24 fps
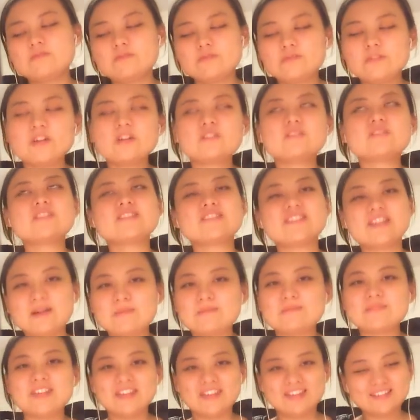felt
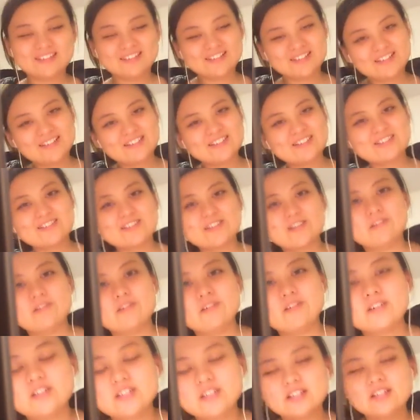something.
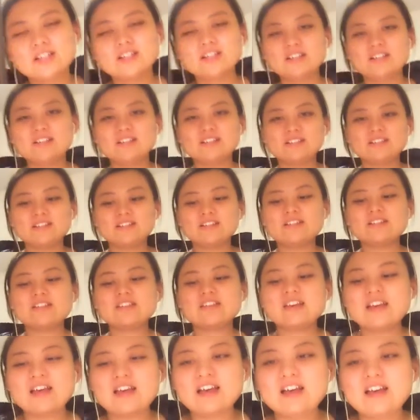So
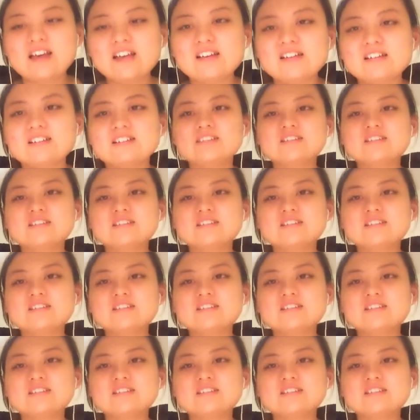yeah,